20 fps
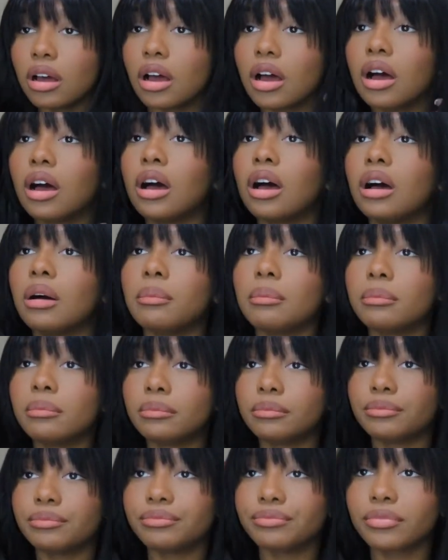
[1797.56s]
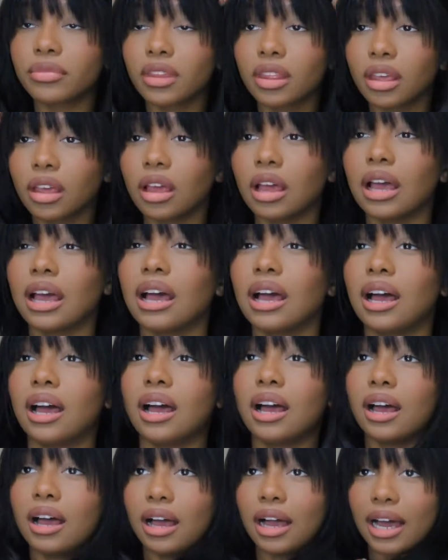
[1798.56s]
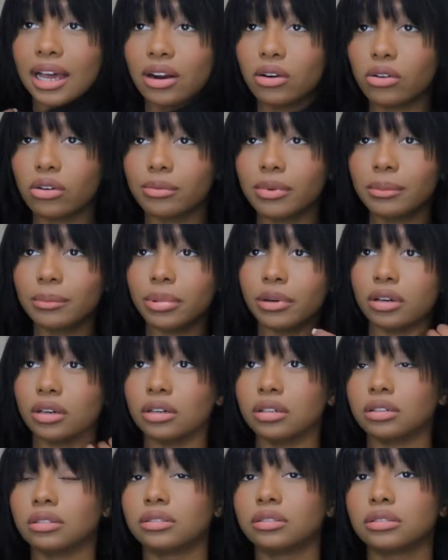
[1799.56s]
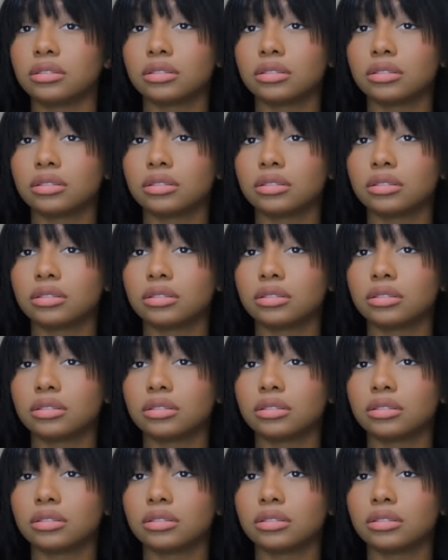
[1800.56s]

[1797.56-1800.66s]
I don't remember.